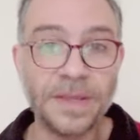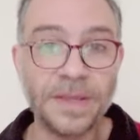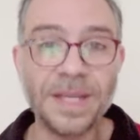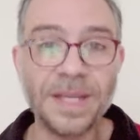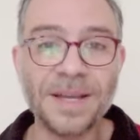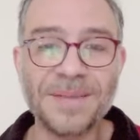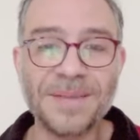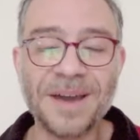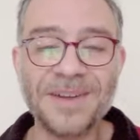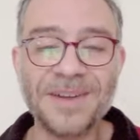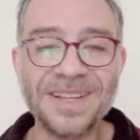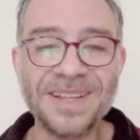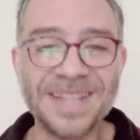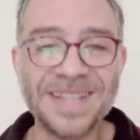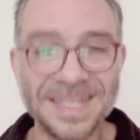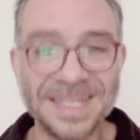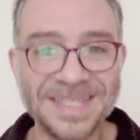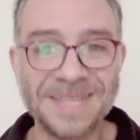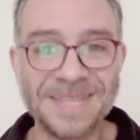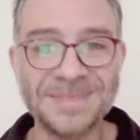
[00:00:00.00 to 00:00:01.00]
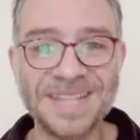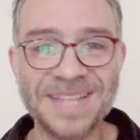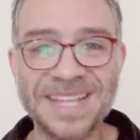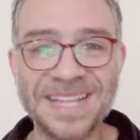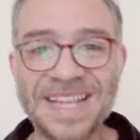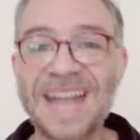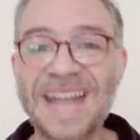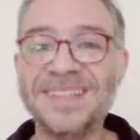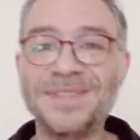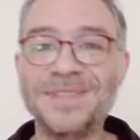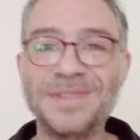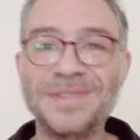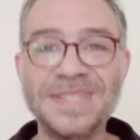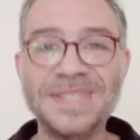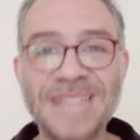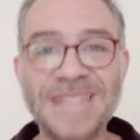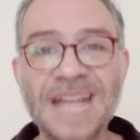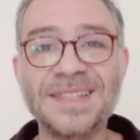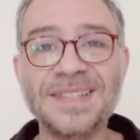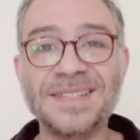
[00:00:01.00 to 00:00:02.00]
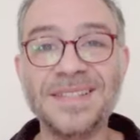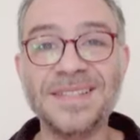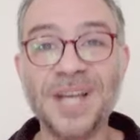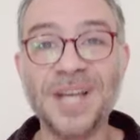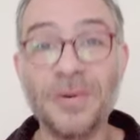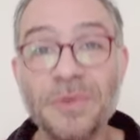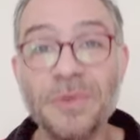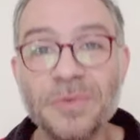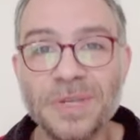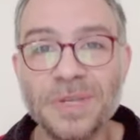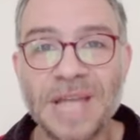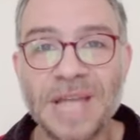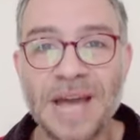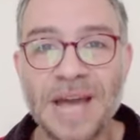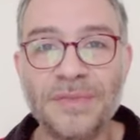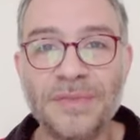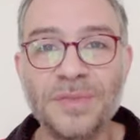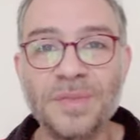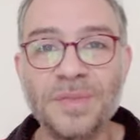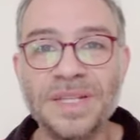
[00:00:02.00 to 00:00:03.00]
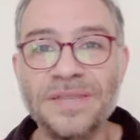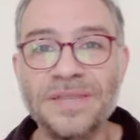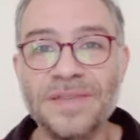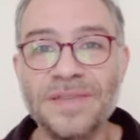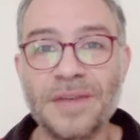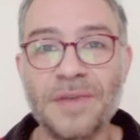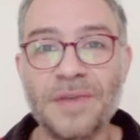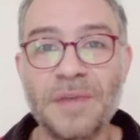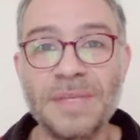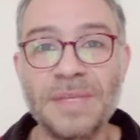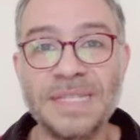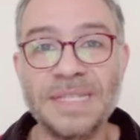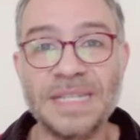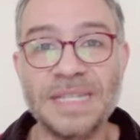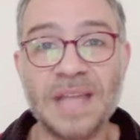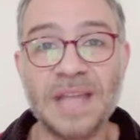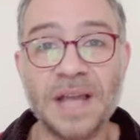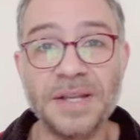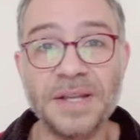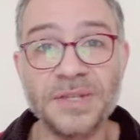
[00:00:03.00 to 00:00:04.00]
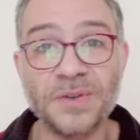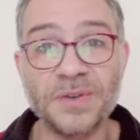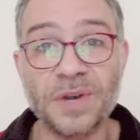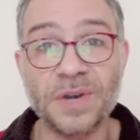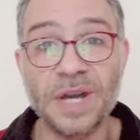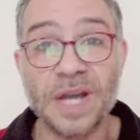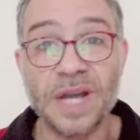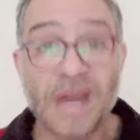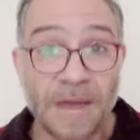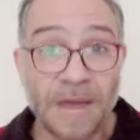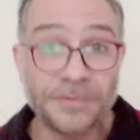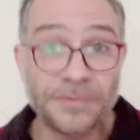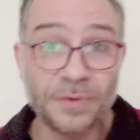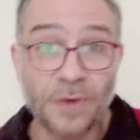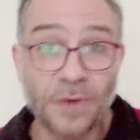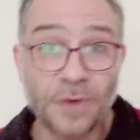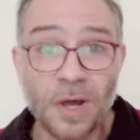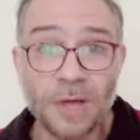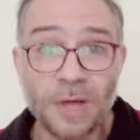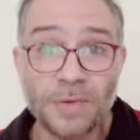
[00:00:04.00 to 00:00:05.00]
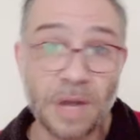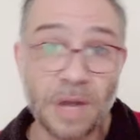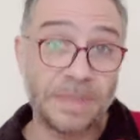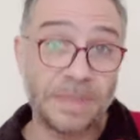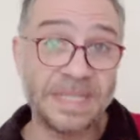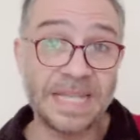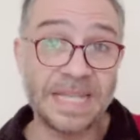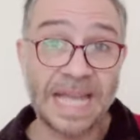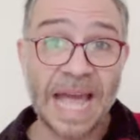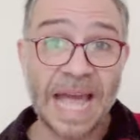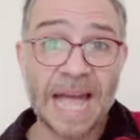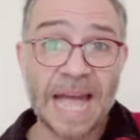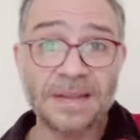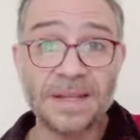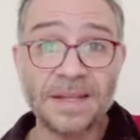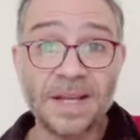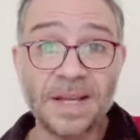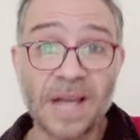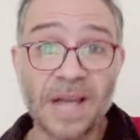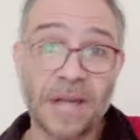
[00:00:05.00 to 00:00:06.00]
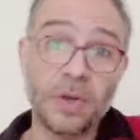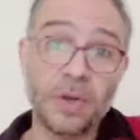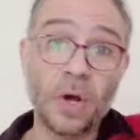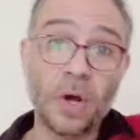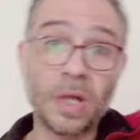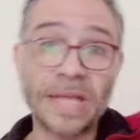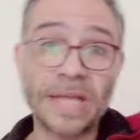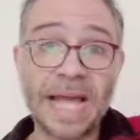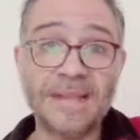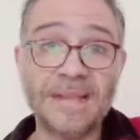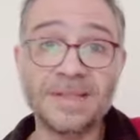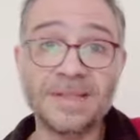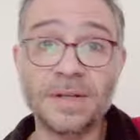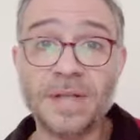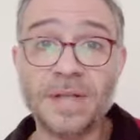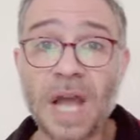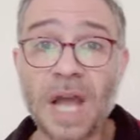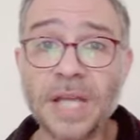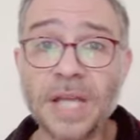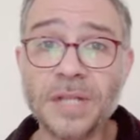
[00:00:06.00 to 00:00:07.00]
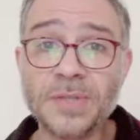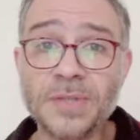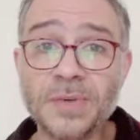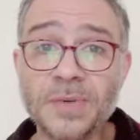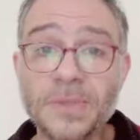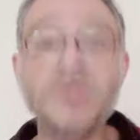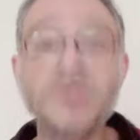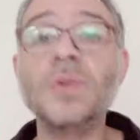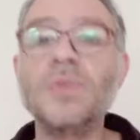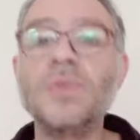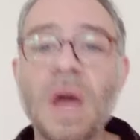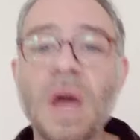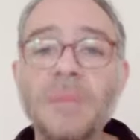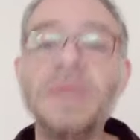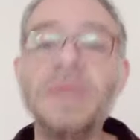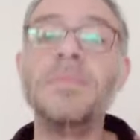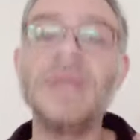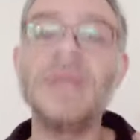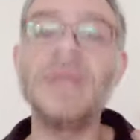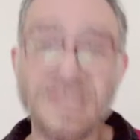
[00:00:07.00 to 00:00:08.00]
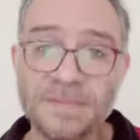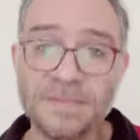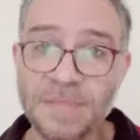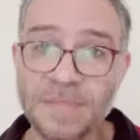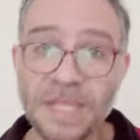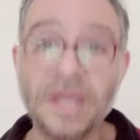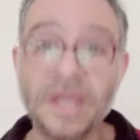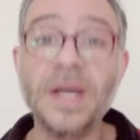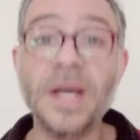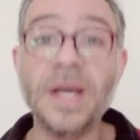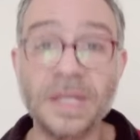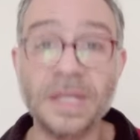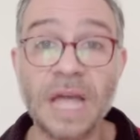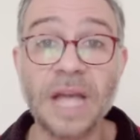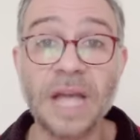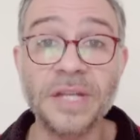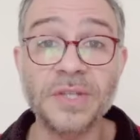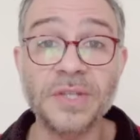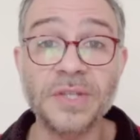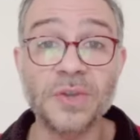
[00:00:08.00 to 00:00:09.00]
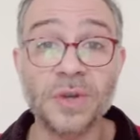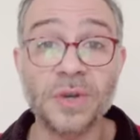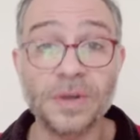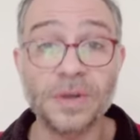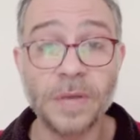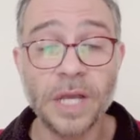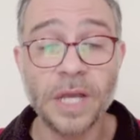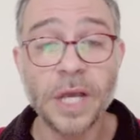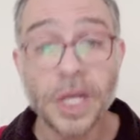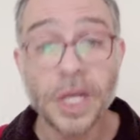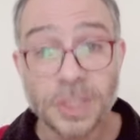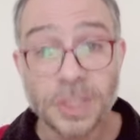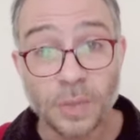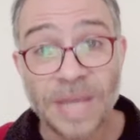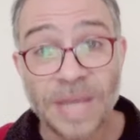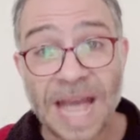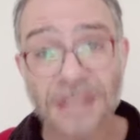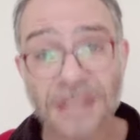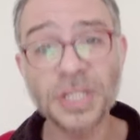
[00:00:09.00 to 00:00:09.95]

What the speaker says: And if we think about it, it seems like the answer is yes. We would have to believe that Rami is a dinosaur. After all, Rami is a cat, and all cats are dinosaurs, so Rami must be a dinosaur.